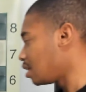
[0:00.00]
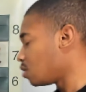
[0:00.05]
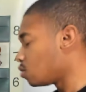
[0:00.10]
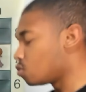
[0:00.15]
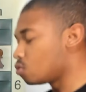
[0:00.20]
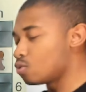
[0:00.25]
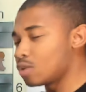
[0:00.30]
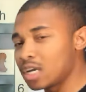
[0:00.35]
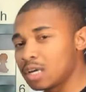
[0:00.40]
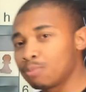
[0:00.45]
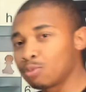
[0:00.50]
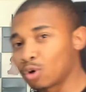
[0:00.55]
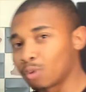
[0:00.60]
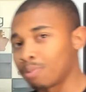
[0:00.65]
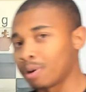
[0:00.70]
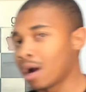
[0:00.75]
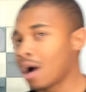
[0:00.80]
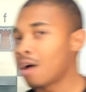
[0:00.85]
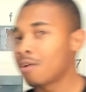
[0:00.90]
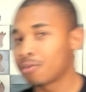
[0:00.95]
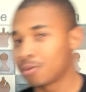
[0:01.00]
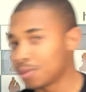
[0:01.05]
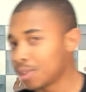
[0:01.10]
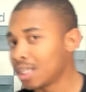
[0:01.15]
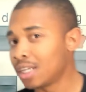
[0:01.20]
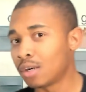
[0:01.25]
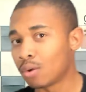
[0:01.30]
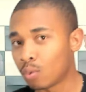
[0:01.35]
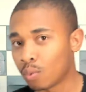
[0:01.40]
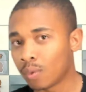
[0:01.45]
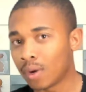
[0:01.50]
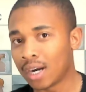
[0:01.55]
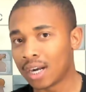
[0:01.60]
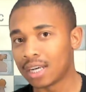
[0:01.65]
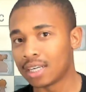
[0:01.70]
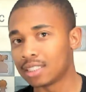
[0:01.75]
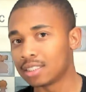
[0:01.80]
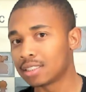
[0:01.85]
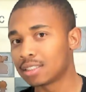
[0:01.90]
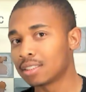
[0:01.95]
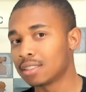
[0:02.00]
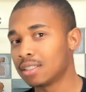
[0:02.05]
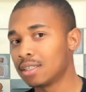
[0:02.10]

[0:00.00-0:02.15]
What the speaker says: way more powerful than it was.